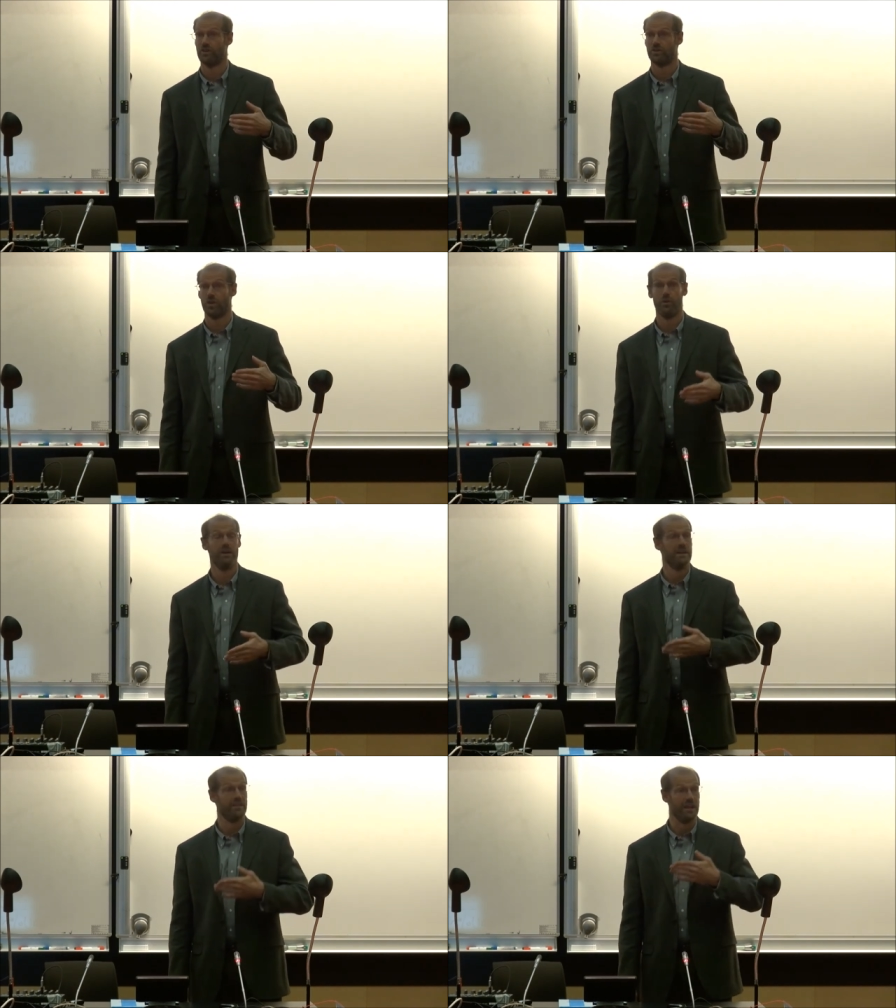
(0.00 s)
So
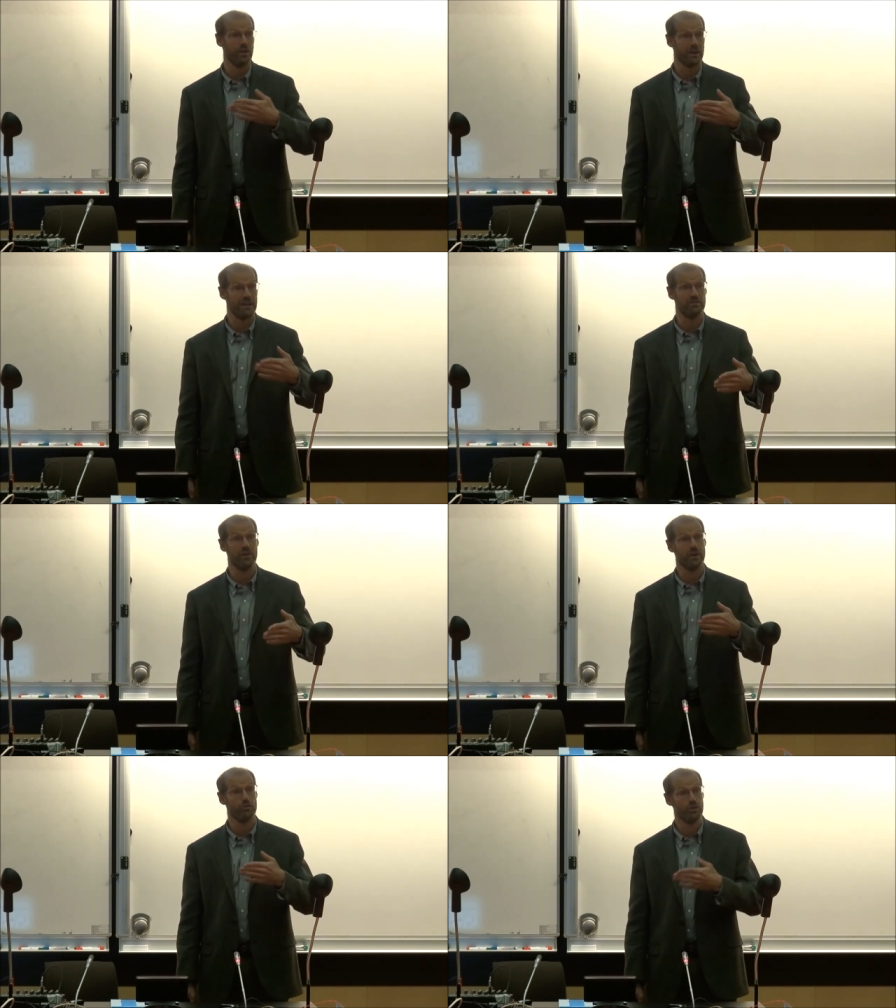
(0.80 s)
they look in a very